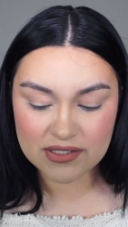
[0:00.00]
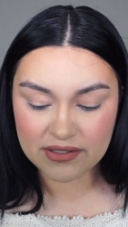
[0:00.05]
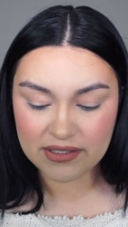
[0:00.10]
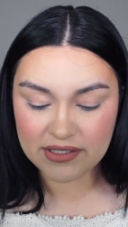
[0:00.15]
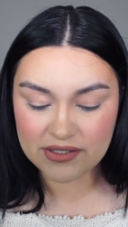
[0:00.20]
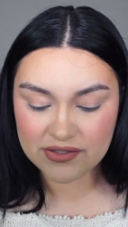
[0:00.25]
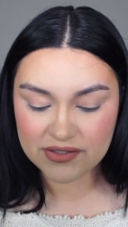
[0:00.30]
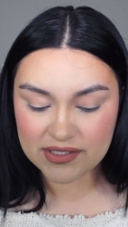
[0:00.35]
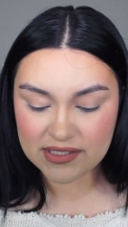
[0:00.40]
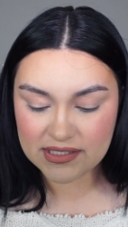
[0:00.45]
are
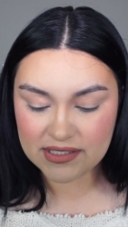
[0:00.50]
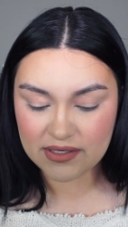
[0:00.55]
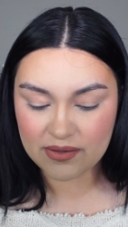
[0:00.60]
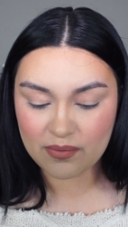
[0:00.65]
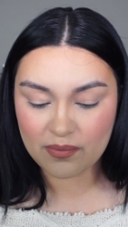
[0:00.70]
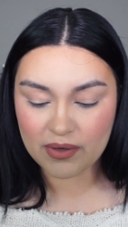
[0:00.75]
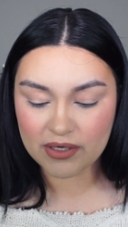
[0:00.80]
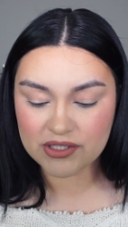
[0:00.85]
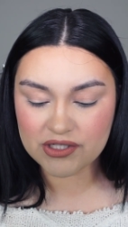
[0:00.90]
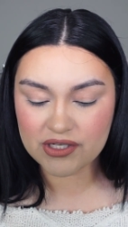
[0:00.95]
interested
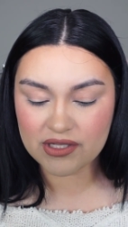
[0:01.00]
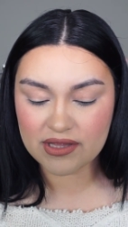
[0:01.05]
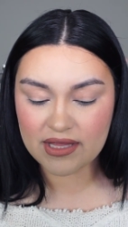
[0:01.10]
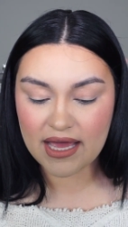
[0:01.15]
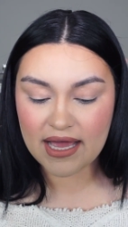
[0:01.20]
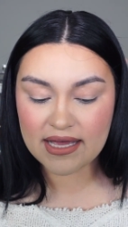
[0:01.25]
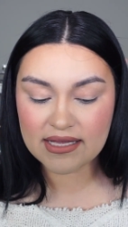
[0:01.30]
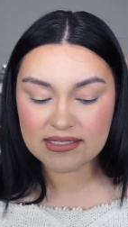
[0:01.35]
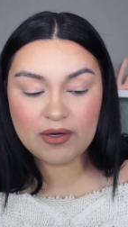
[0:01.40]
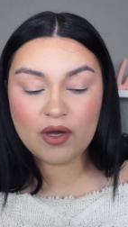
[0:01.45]
in watching
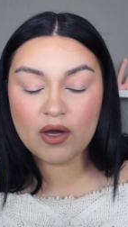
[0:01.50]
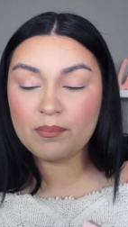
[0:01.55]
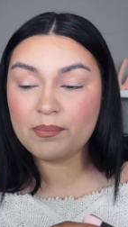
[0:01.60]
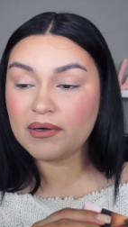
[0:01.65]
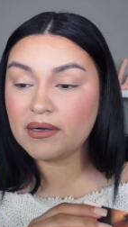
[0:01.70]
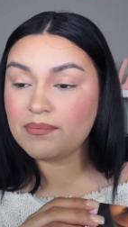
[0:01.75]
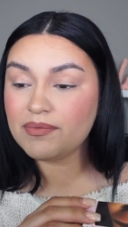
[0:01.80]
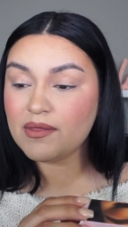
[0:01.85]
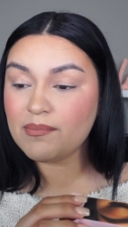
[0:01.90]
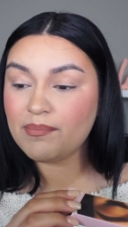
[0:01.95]
that. And
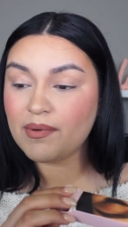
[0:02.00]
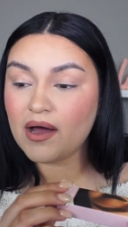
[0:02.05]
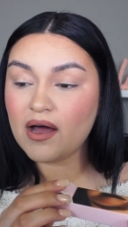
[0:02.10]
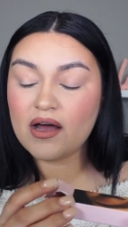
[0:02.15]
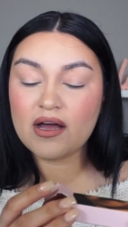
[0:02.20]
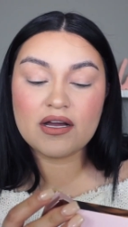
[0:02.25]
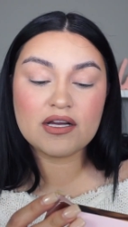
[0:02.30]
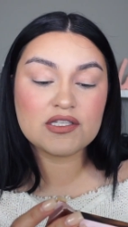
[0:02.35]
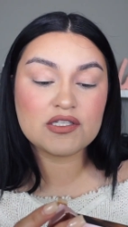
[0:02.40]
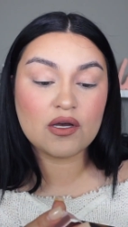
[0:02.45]
open up the
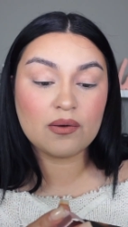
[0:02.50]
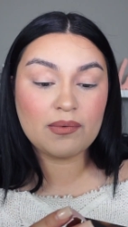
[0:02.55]
box.